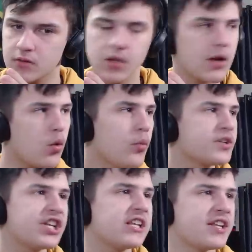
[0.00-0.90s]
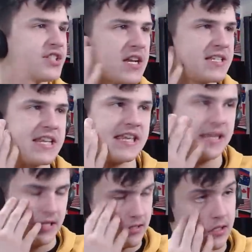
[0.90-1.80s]
Like, all Brazilians I see
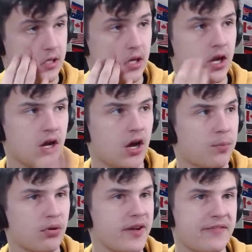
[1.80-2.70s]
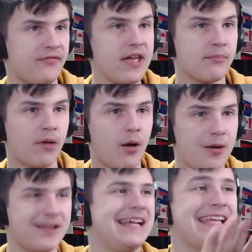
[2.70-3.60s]
are pretty fit, bro.
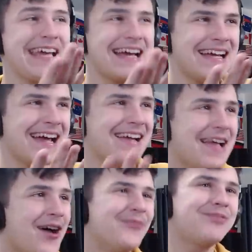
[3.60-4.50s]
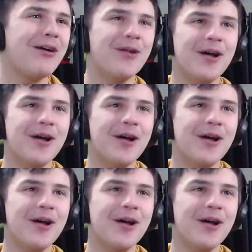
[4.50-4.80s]
Bro.